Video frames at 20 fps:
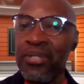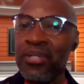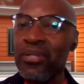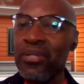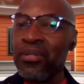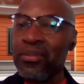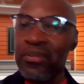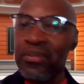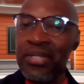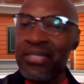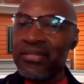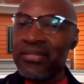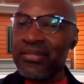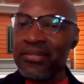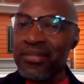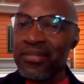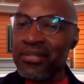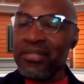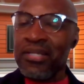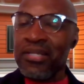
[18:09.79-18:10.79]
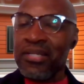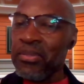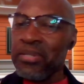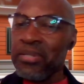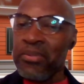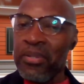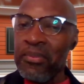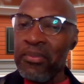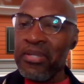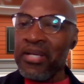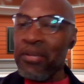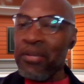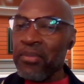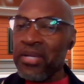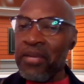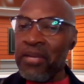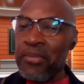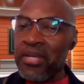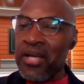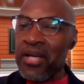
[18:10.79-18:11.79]
can
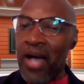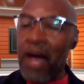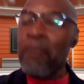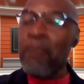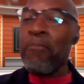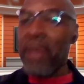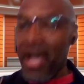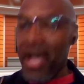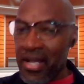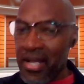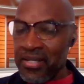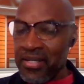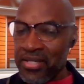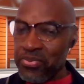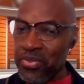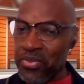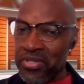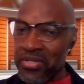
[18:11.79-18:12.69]
we unpack this?